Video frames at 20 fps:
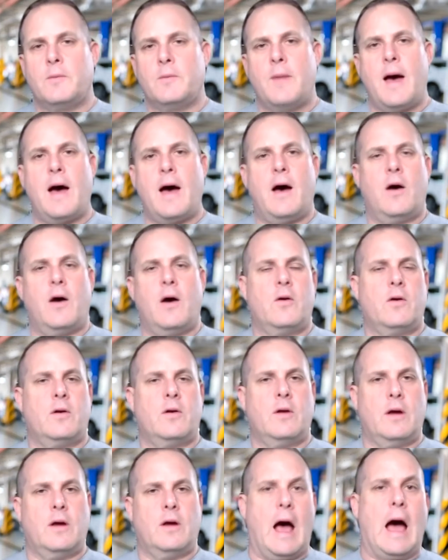about
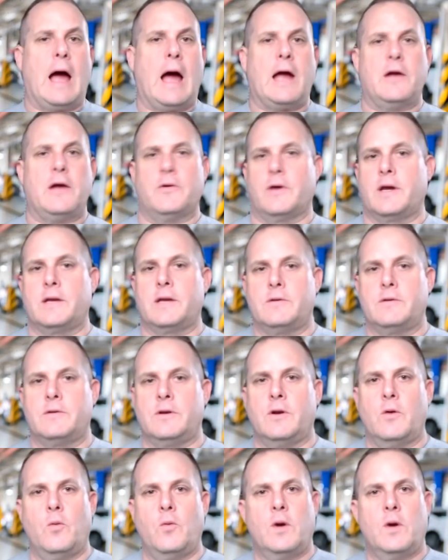hiring.
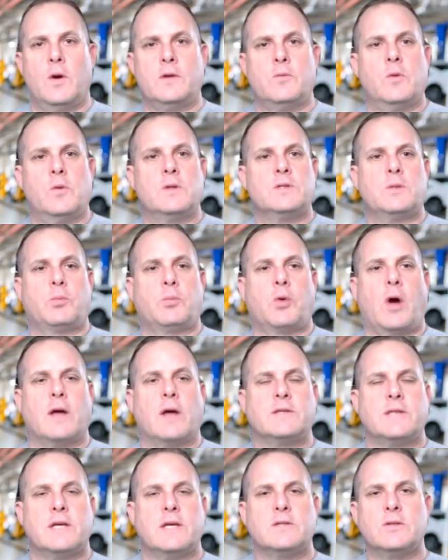What does the
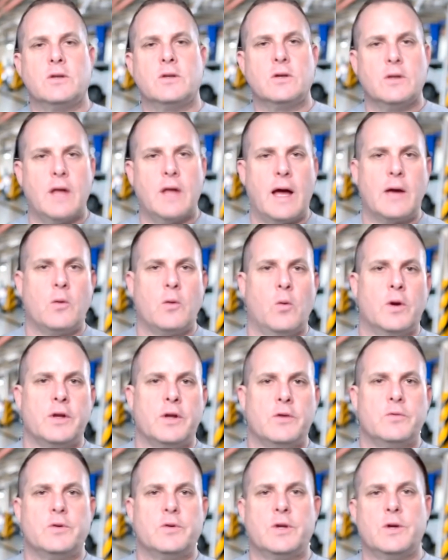process look like? What do
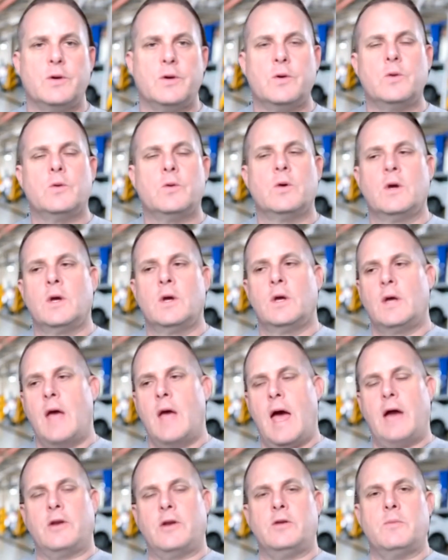you do?
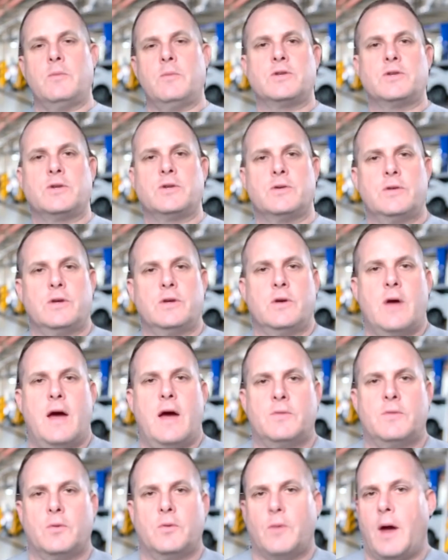How do you make sure that you
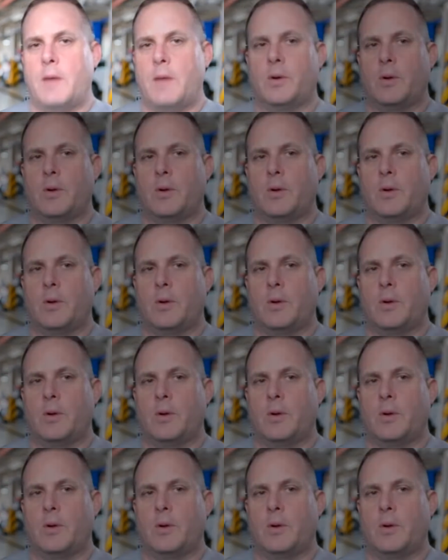have the right